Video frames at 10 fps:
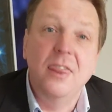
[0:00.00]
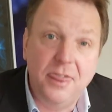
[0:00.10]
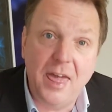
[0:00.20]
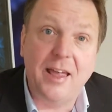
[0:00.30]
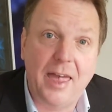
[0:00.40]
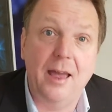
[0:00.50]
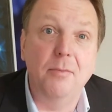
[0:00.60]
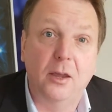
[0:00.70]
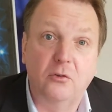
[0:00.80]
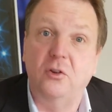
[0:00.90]
They came,
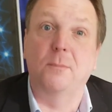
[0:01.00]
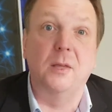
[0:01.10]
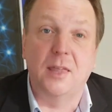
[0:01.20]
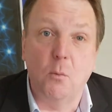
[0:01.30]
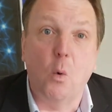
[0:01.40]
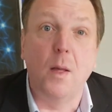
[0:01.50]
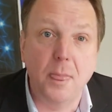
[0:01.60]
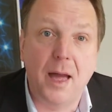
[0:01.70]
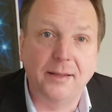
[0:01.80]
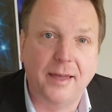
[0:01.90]
they shipped it, they won
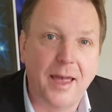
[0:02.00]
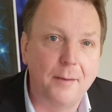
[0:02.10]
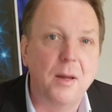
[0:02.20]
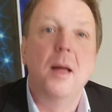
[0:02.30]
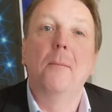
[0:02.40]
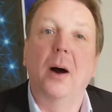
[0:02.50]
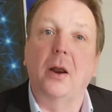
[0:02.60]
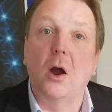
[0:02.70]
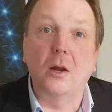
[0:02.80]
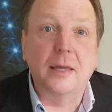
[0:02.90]
that game. But
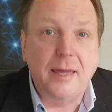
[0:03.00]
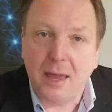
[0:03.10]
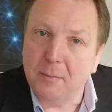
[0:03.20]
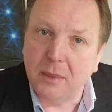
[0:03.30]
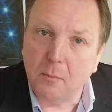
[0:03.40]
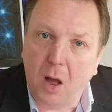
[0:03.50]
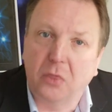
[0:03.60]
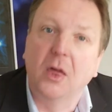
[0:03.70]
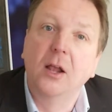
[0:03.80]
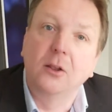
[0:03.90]
our game of the
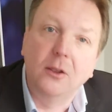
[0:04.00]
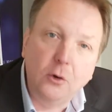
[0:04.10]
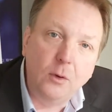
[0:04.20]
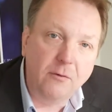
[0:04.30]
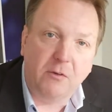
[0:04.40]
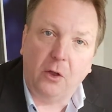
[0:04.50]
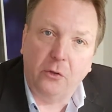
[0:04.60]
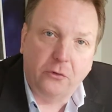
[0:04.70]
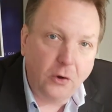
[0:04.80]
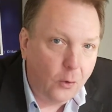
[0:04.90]
month,
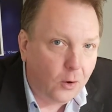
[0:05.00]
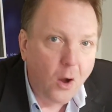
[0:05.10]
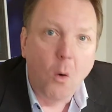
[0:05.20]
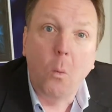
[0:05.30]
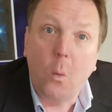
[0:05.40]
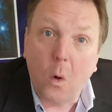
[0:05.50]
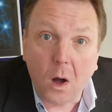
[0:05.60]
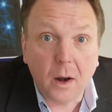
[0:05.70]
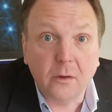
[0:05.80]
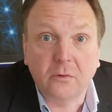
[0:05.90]
Louisville Duke.
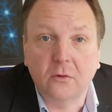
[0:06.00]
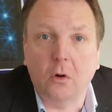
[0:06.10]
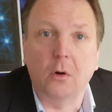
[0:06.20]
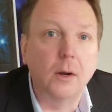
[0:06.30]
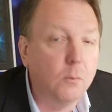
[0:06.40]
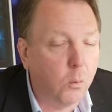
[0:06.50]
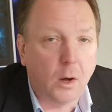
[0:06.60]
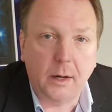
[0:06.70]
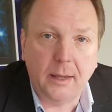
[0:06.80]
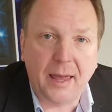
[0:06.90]
What a story,
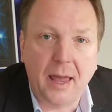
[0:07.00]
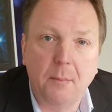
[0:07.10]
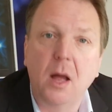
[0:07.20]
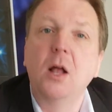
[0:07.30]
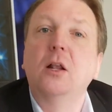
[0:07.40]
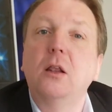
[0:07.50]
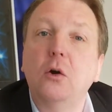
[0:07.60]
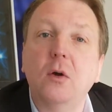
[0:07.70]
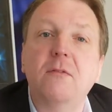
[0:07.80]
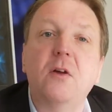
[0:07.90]
what a game.
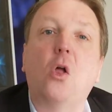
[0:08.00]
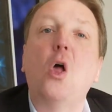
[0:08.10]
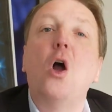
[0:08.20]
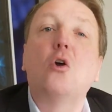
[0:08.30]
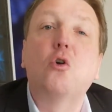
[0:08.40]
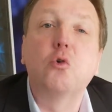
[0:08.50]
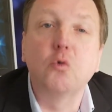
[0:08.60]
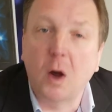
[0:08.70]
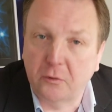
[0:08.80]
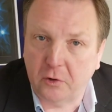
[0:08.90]
Louisville
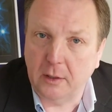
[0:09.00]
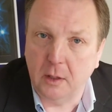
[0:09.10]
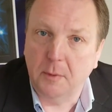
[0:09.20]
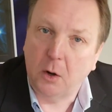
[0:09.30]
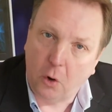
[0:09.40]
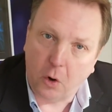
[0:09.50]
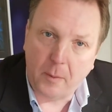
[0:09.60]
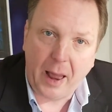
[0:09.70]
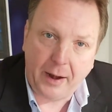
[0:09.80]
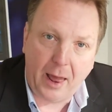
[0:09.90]
crushing them at home
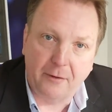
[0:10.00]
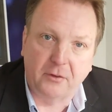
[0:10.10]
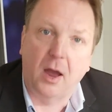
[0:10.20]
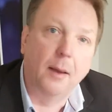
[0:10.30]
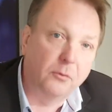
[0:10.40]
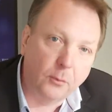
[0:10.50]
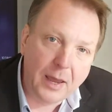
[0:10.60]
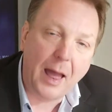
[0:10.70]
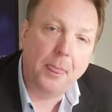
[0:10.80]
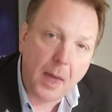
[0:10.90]
at halftime. So we
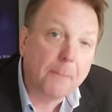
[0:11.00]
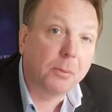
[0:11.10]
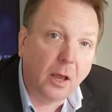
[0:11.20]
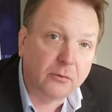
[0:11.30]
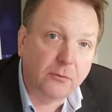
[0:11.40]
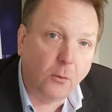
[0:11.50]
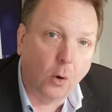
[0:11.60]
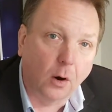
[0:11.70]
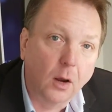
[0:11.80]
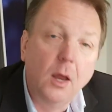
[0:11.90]
had that plus
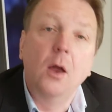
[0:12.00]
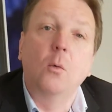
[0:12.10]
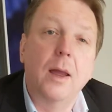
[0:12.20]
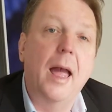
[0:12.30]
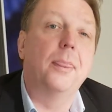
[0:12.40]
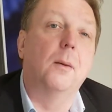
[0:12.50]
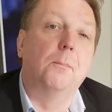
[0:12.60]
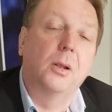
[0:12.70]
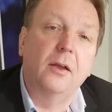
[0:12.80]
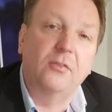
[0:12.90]
four. We had them
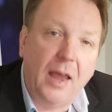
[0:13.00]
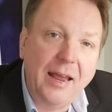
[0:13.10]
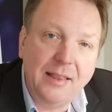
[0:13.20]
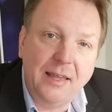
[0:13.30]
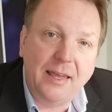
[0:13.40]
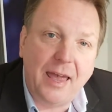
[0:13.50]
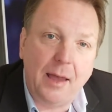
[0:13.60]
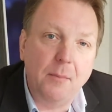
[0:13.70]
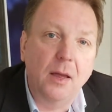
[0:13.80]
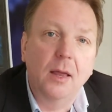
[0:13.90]
plus eight in the game.